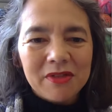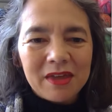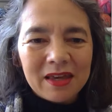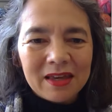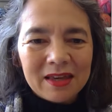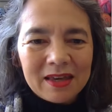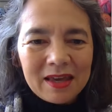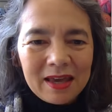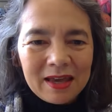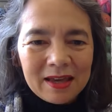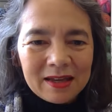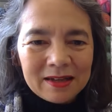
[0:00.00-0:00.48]

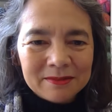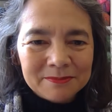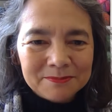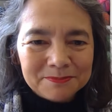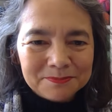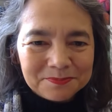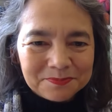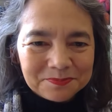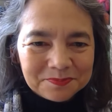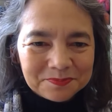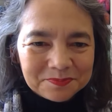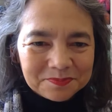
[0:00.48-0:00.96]
thinking,
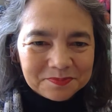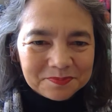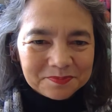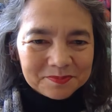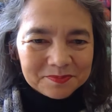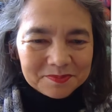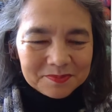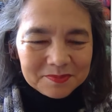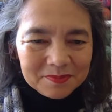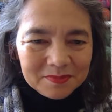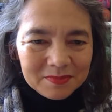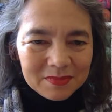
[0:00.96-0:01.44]

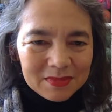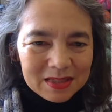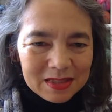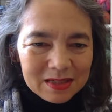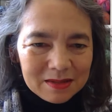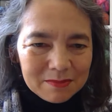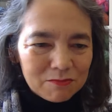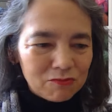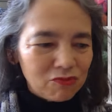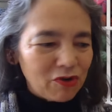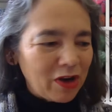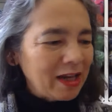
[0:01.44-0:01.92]

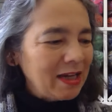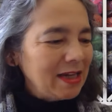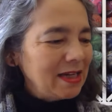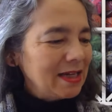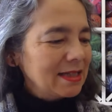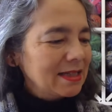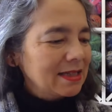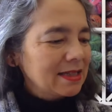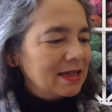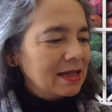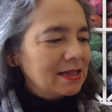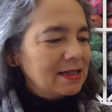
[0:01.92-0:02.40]

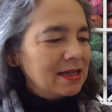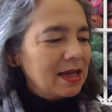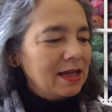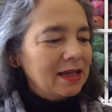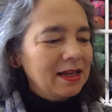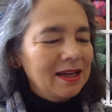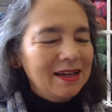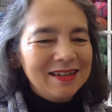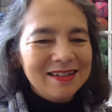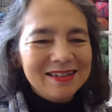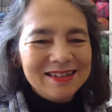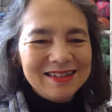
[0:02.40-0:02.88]
brainless
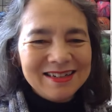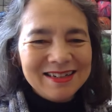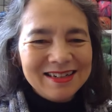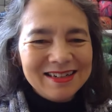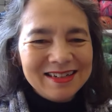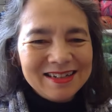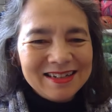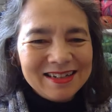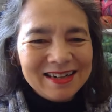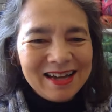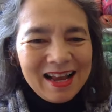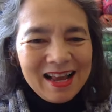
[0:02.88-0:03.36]
knitting.
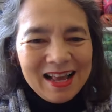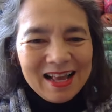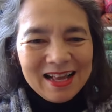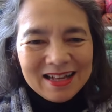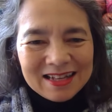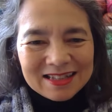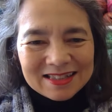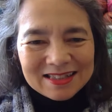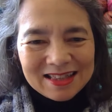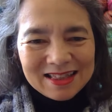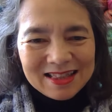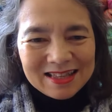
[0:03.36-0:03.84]

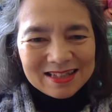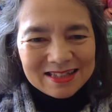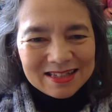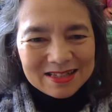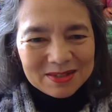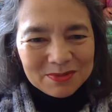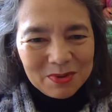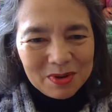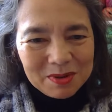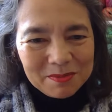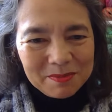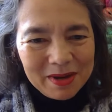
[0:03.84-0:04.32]
So this
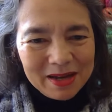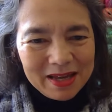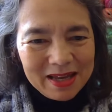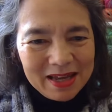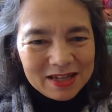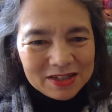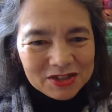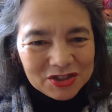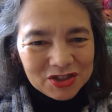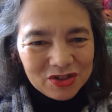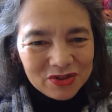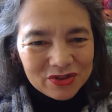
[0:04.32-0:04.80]
is what my
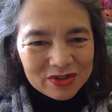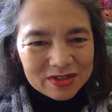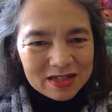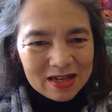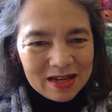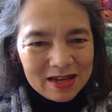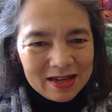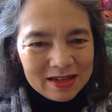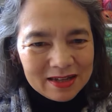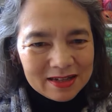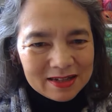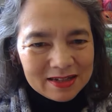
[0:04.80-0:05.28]
edge looks
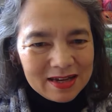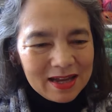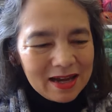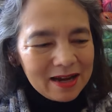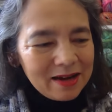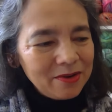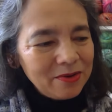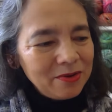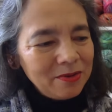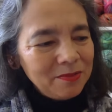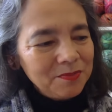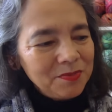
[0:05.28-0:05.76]
like
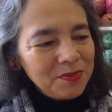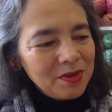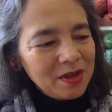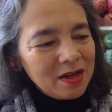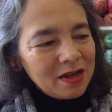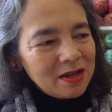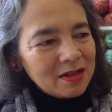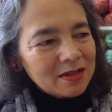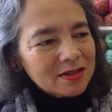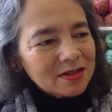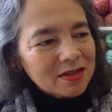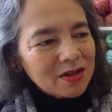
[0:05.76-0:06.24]
now.
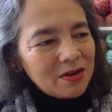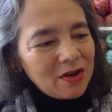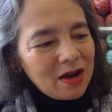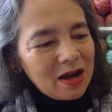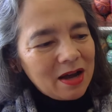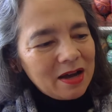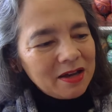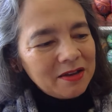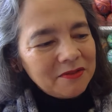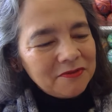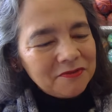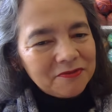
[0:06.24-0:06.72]
So
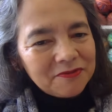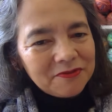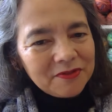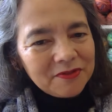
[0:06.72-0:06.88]
I